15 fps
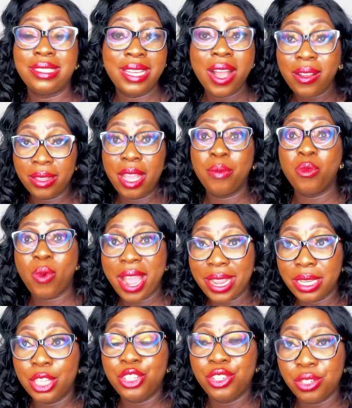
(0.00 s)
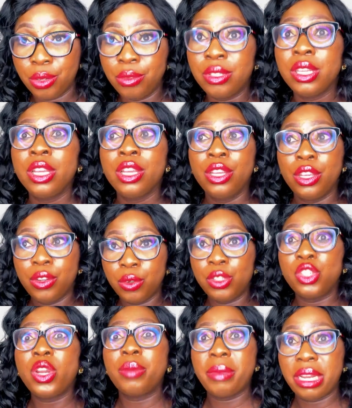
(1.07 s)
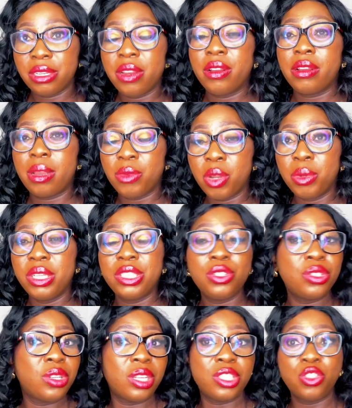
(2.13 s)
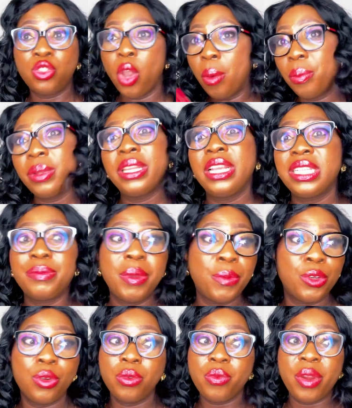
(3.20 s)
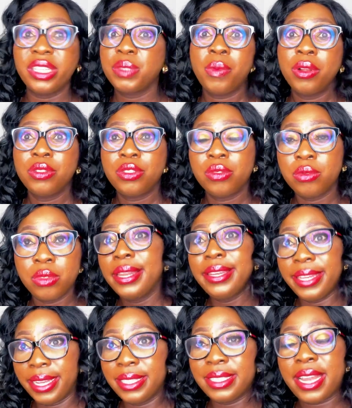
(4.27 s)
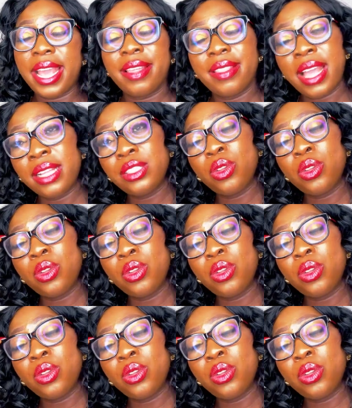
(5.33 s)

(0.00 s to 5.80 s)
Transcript: Tell them why they should, you know, join my Telegram community. Don't just dump links. People don't respond to links like that.